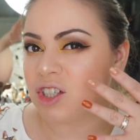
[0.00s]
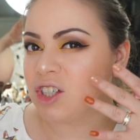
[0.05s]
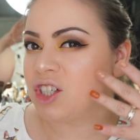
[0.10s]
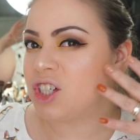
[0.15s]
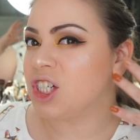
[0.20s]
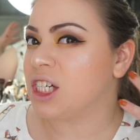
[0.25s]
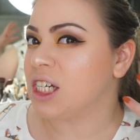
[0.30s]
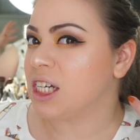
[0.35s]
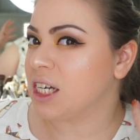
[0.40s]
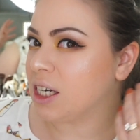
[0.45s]

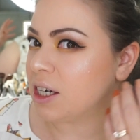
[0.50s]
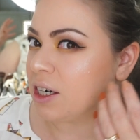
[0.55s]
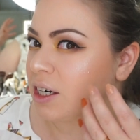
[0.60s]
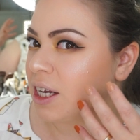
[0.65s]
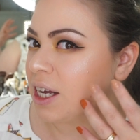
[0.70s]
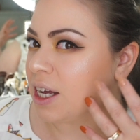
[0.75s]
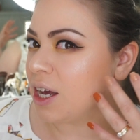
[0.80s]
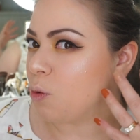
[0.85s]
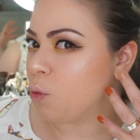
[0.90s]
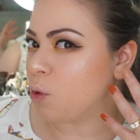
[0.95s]
sheen
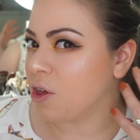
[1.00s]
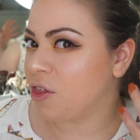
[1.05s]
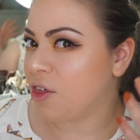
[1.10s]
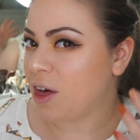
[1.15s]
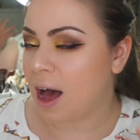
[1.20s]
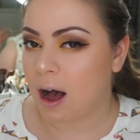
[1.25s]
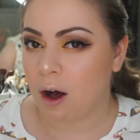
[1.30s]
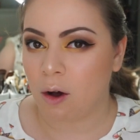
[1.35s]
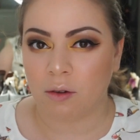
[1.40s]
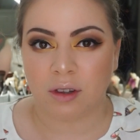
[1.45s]

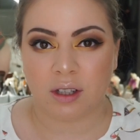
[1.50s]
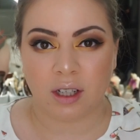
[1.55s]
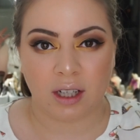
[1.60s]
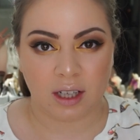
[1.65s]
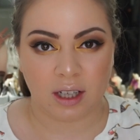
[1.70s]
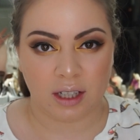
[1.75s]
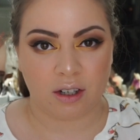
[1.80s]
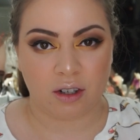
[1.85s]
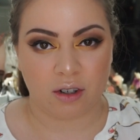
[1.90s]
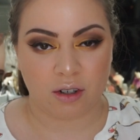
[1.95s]
without the
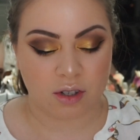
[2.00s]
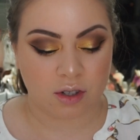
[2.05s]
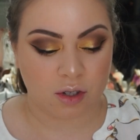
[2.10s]
glitter.